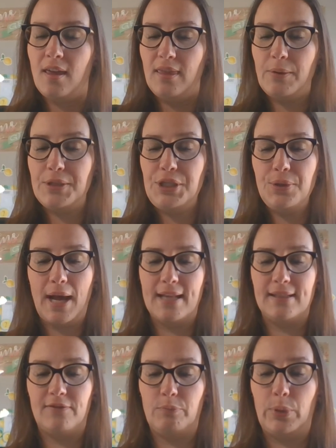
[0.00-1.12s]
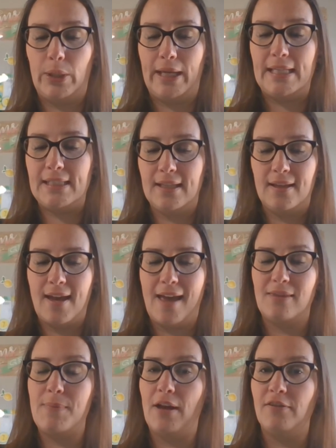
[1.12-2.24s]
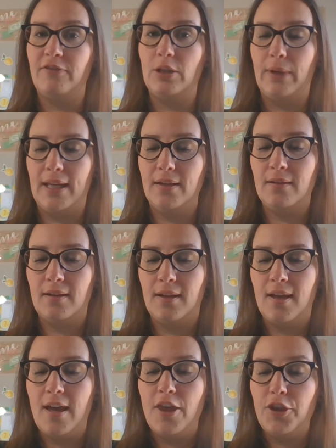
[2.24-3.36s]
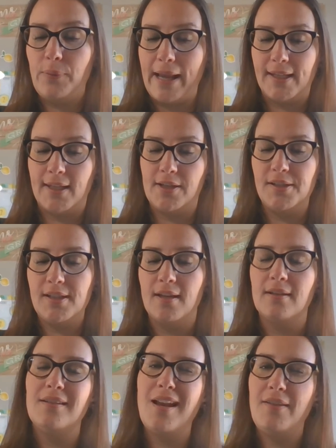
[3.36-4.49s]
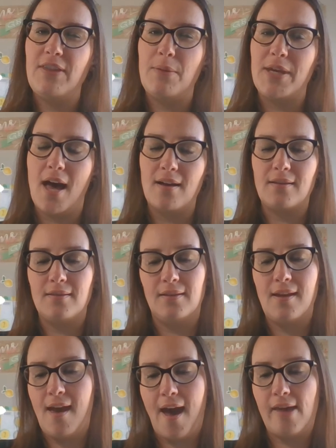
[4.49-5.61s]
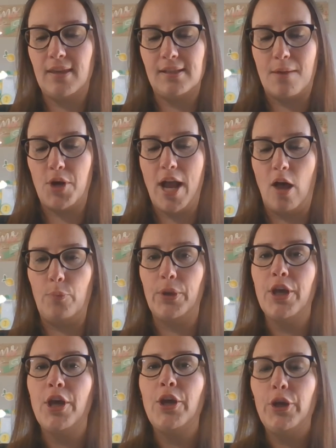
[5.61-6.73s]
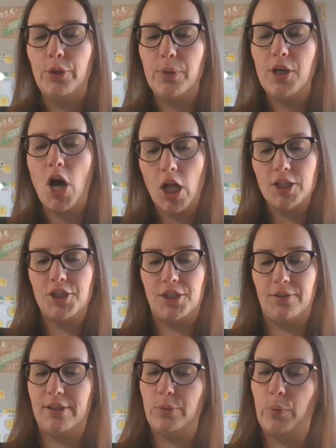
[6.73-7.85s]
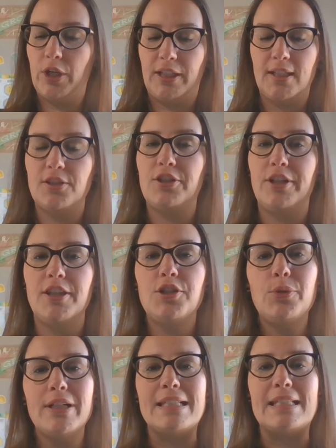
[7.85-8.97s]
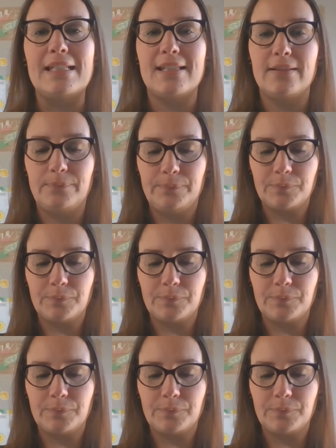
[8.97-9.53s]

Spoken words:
There were two kinds of employees at the Mountain View Inn: the regulars, none of them young, and the summer help, who were college students working during the tourist season.